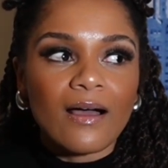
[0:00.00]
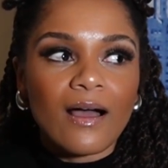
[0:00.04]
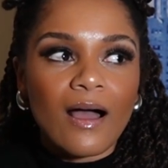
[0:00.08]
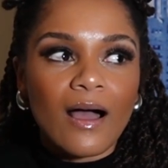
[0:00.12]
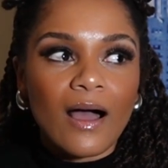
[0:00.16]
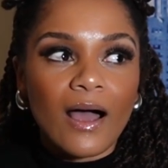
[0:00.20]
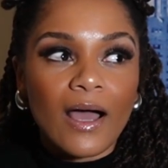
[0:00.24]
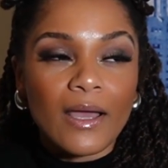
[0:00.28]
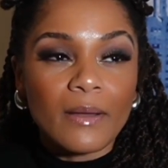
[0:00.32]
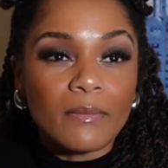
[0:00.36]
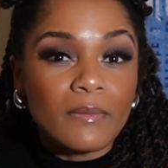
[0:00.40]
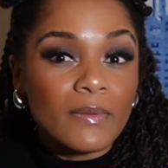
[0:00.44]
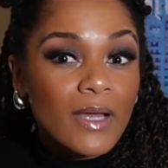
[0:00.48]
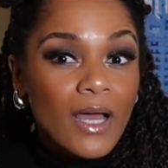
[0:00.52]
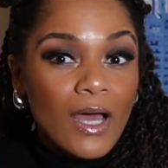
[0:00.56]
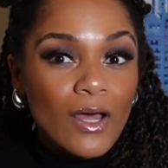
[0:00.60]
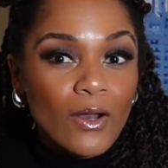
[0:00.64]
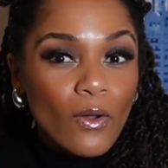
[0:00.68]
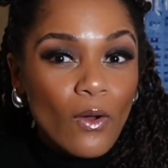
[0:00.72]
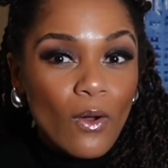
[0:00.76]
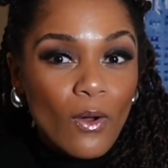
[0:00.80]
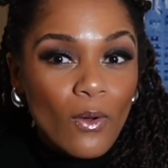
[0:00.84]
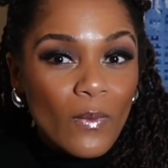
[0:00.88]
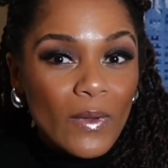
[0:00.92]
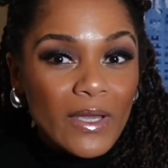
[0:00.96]
I'm
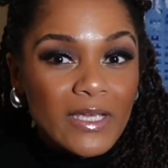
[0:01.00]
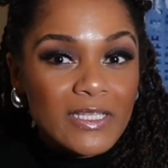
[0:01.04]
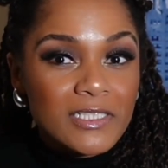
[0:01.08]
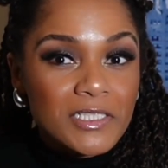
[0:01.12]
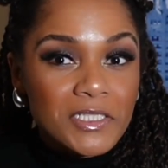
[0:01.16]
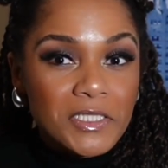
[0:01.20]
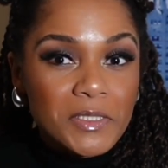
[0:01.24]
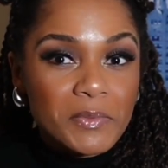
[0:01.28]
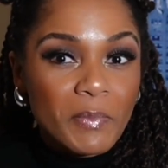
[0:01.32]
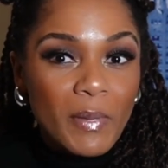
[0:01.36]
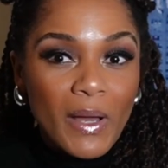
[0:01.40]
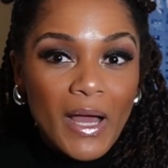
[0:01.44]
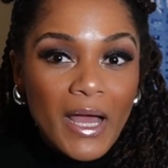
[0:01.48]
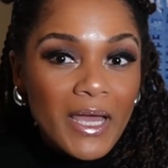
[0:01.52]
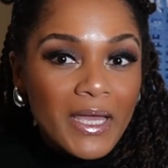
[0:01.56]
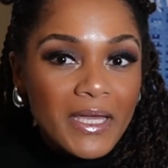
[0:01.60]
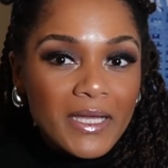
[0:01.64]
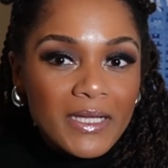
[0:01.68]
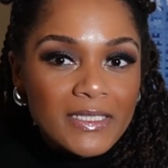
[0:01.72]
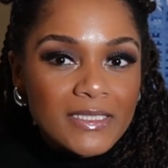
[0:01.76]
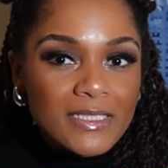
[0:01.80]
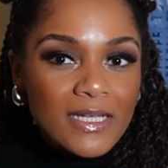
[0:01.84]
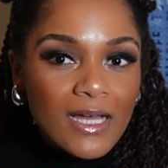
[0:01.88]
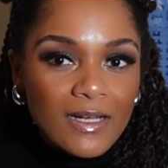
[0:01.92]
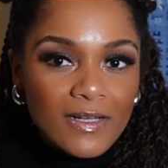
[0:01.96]
not always just buying
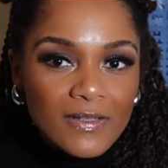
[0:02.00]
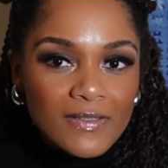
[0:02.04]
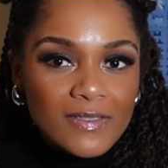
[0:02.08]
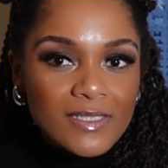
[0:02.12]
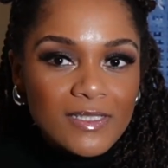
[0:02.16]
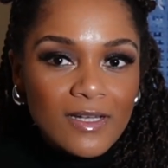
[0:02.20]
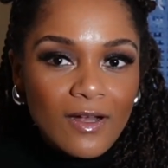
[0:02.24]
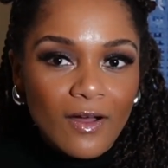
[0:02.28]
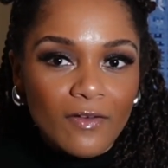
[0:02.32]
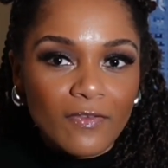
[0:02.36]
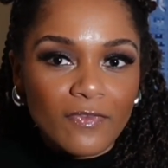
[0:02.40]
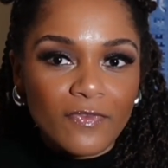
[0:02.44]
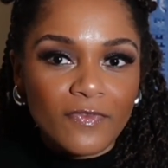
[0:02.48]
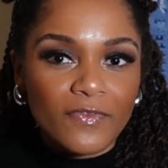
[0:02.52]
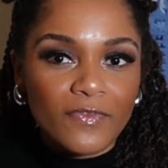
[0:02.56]
a ton of stuff,